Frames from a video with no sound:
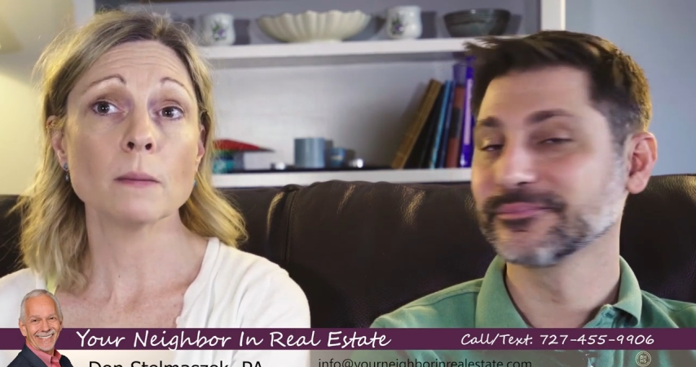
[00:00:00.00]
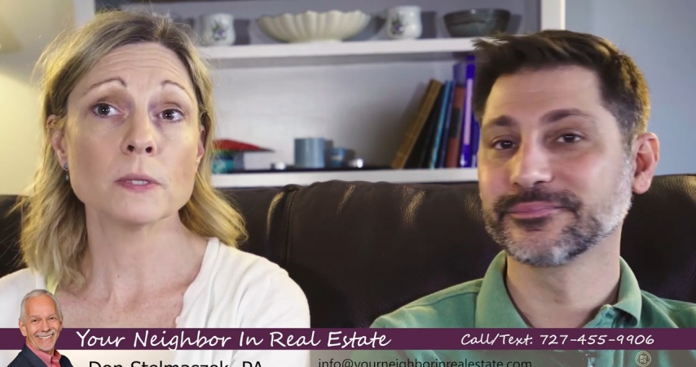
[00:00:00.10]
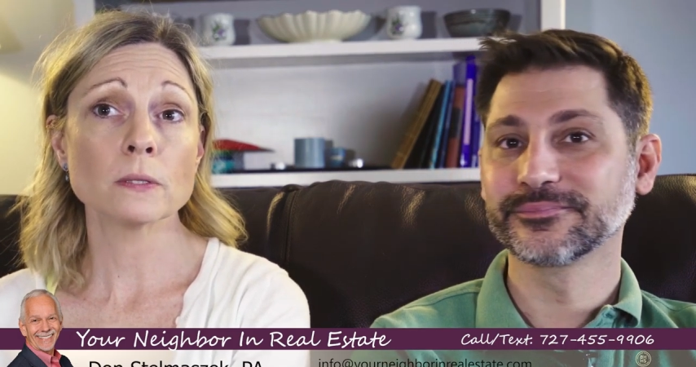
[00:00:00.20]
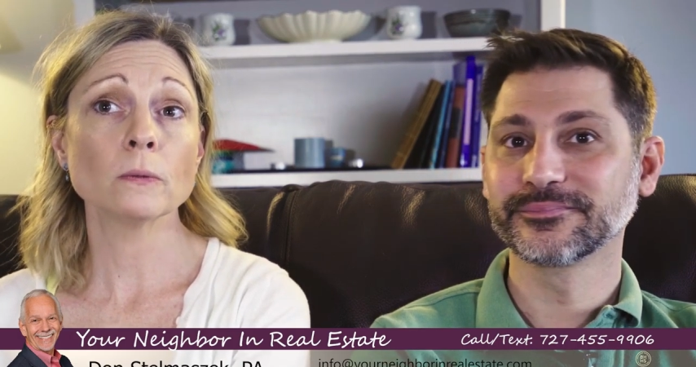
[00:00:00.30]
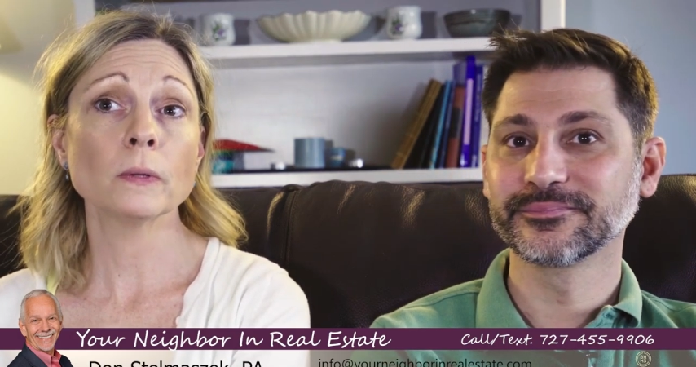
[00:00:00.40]

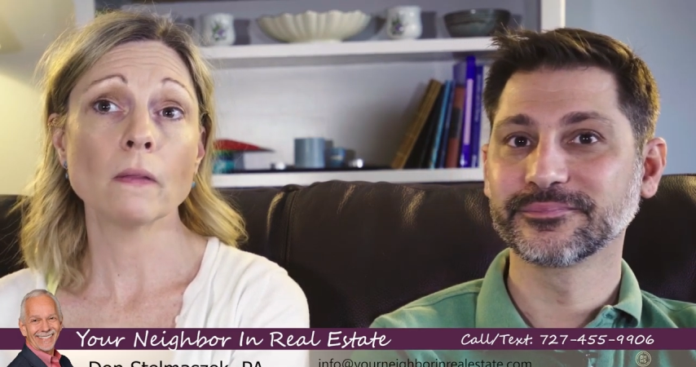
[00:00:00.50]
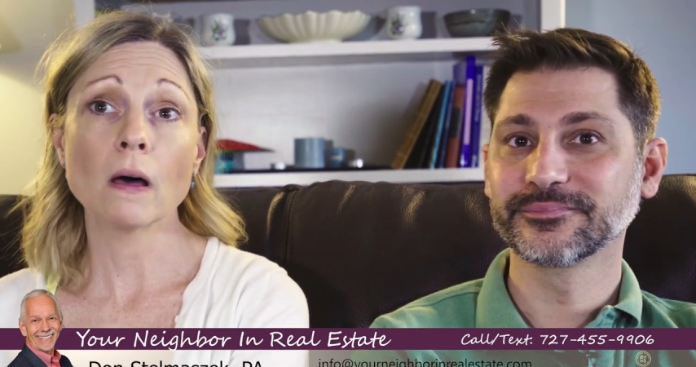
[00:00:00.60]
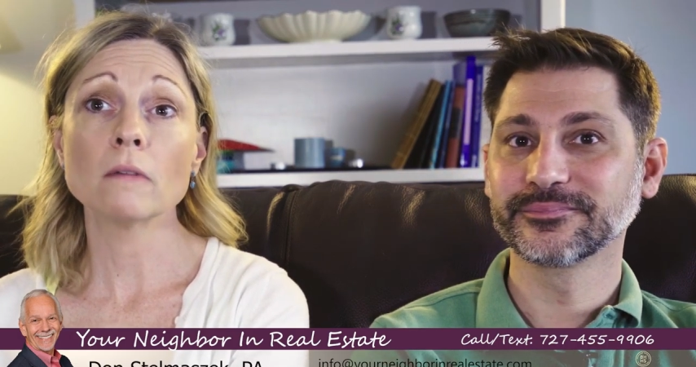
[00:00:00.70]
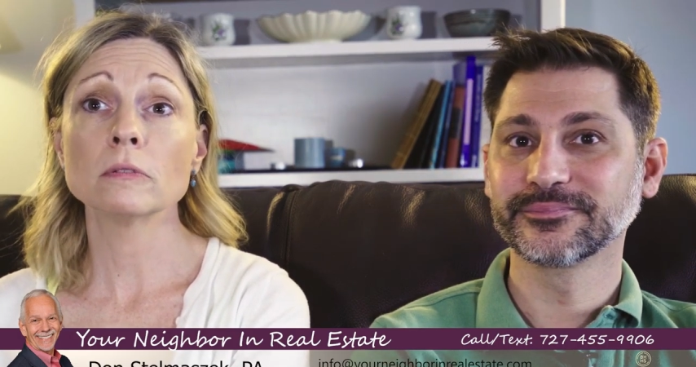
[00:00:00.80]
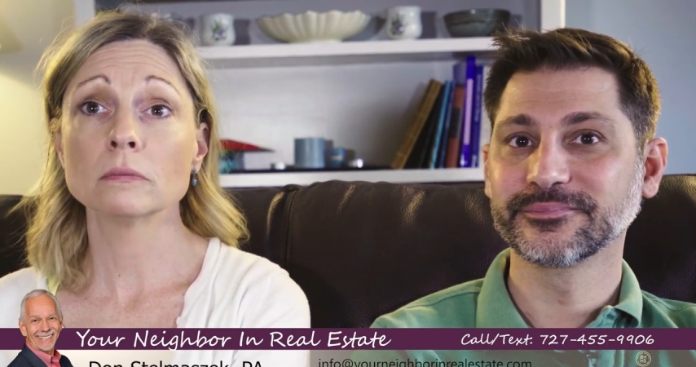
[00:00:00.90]
Speaker 1: absolutely
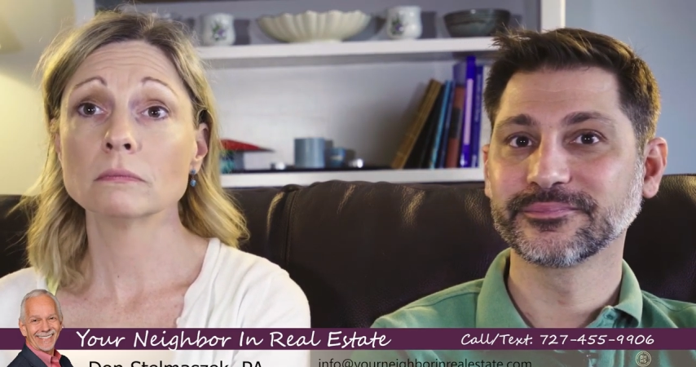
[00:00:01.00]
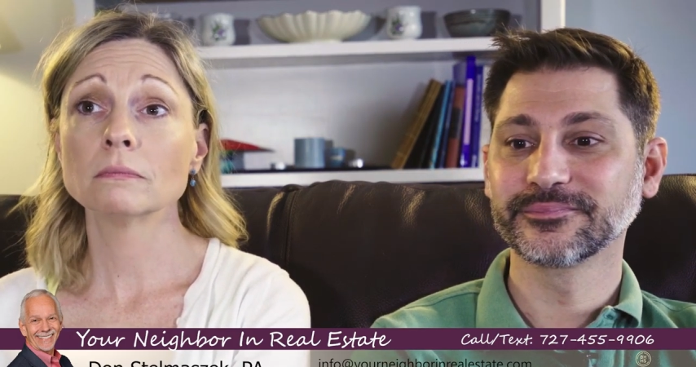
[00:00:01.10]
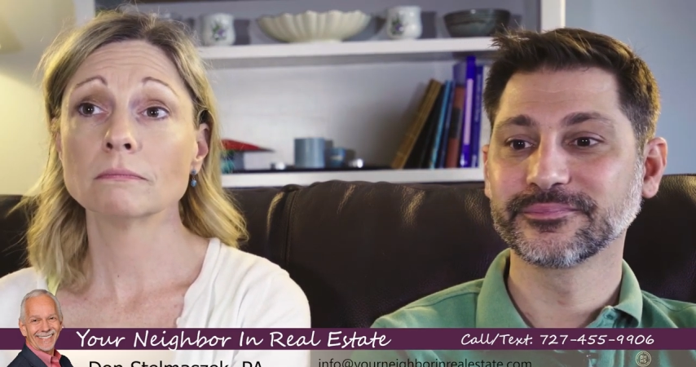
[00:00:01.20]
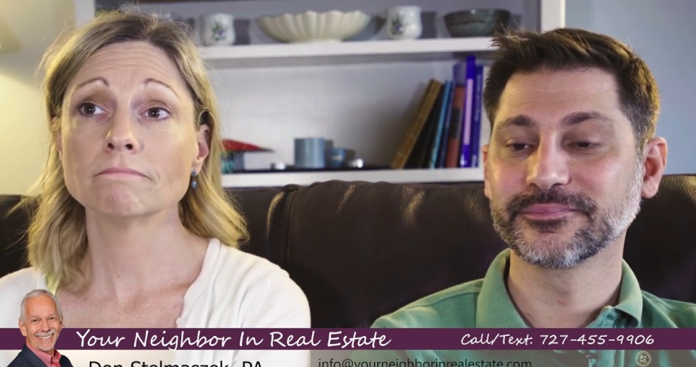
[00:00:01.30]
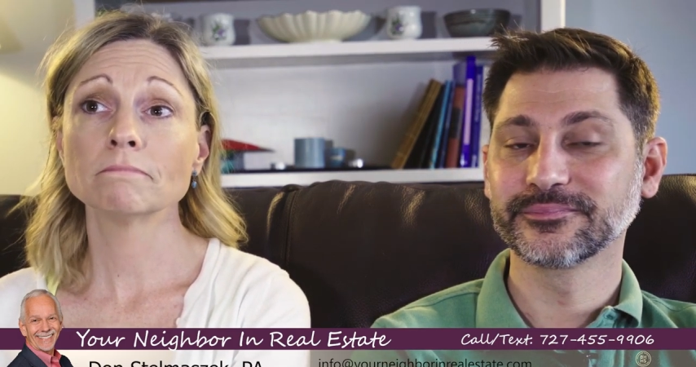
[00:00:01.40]
love,
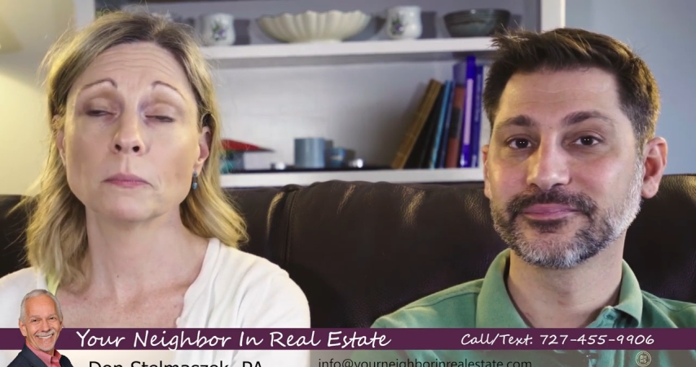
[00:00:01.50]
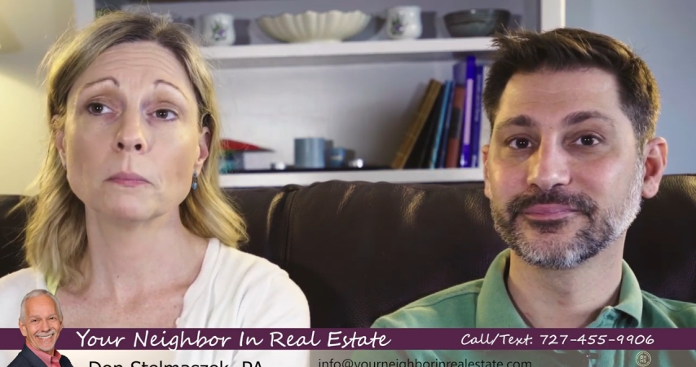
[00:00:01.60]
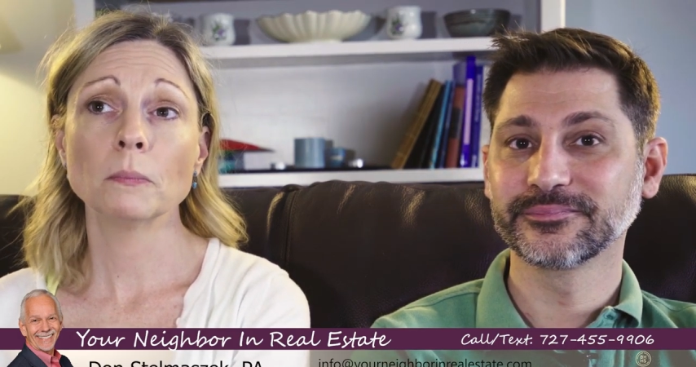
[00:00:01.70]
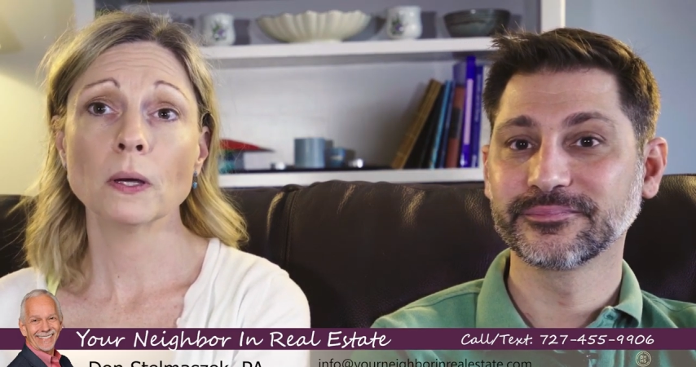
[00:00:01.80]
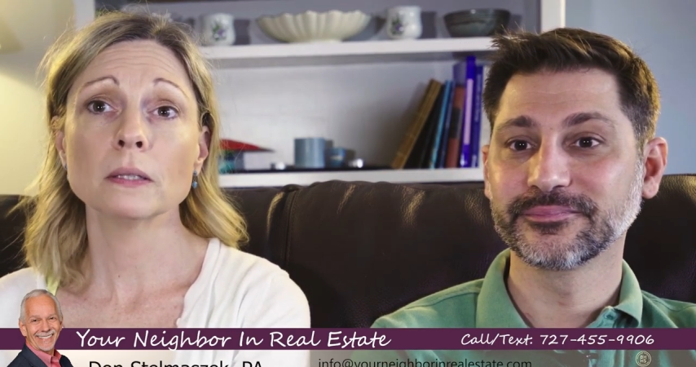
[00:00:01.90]

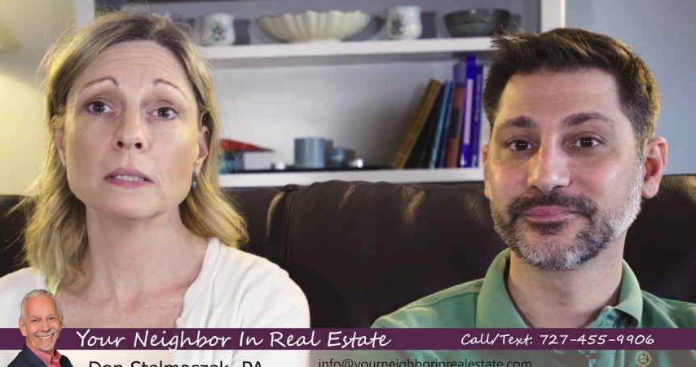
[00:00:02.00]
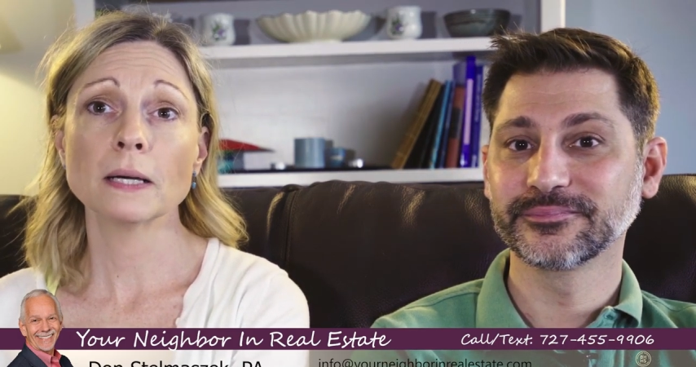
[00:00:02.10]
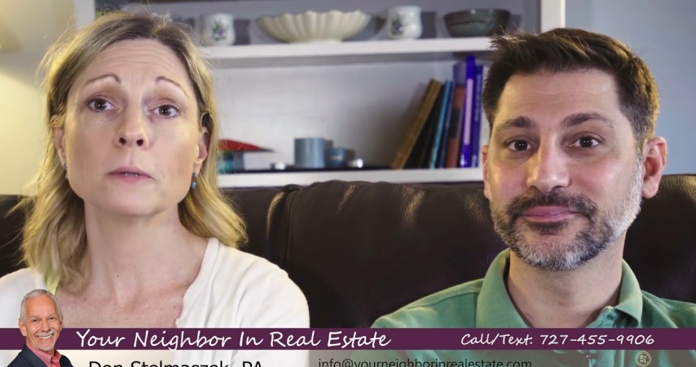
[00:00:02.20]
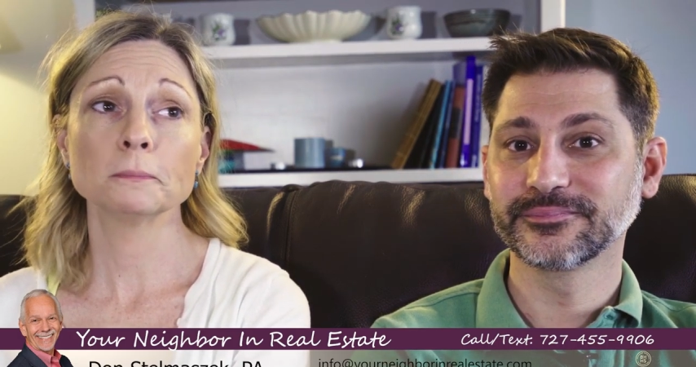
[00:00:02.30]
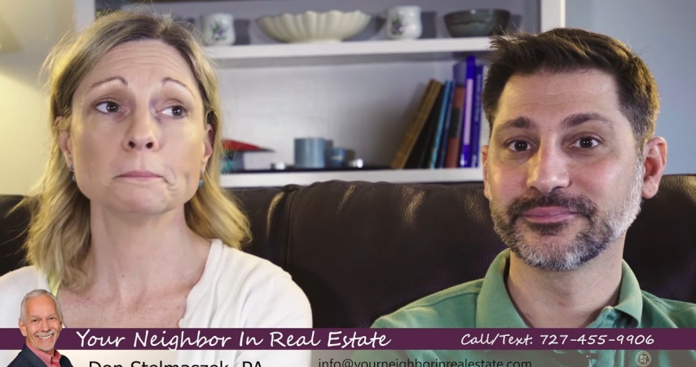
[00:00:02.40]
beyond a
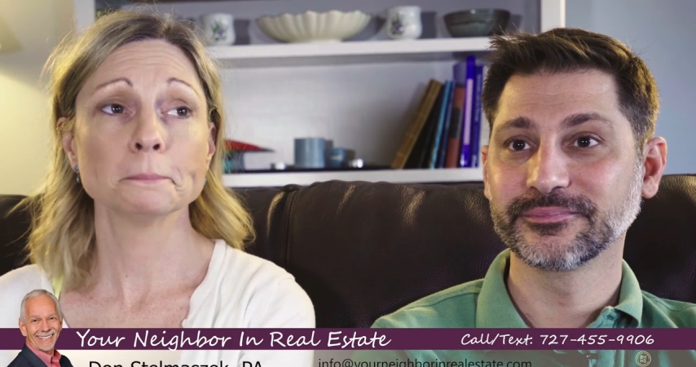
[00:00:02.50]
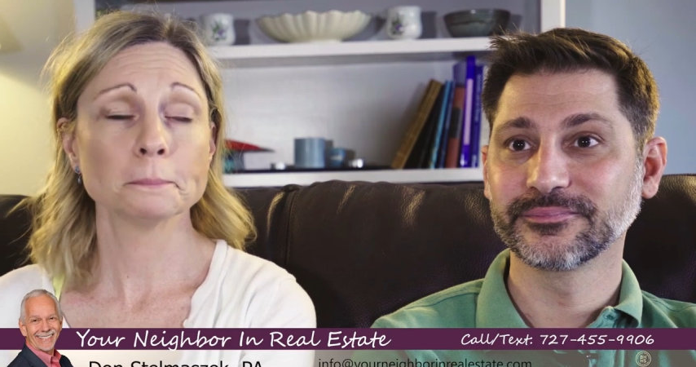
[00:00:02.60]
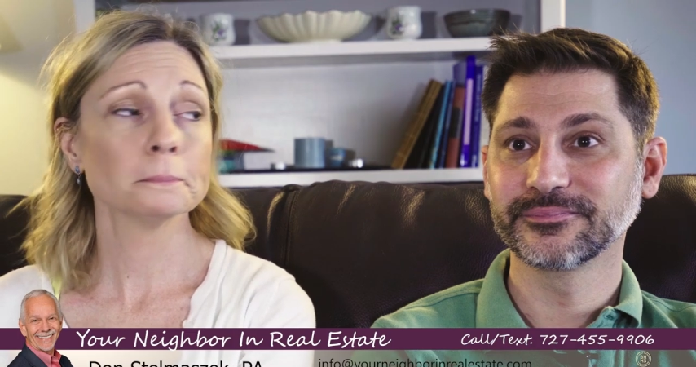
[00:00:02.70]
doubt.